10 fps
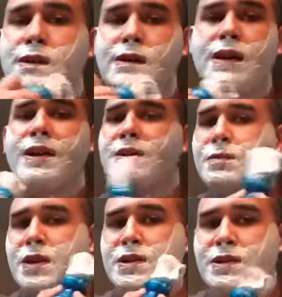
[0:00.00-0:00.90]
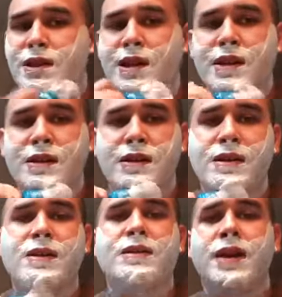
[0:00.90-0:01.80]
I like his brushes a lot.
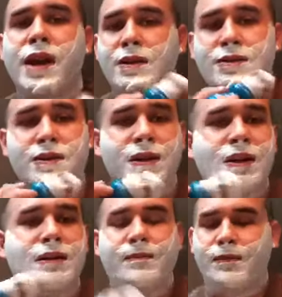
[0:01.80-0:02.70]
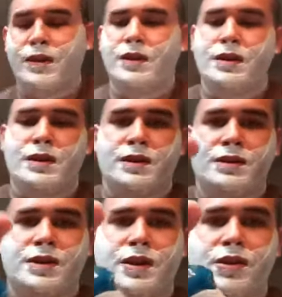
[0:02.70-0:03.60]
The handles are great.
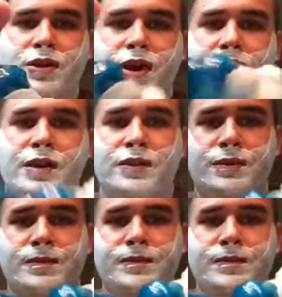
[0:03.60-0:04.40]
Longer handle.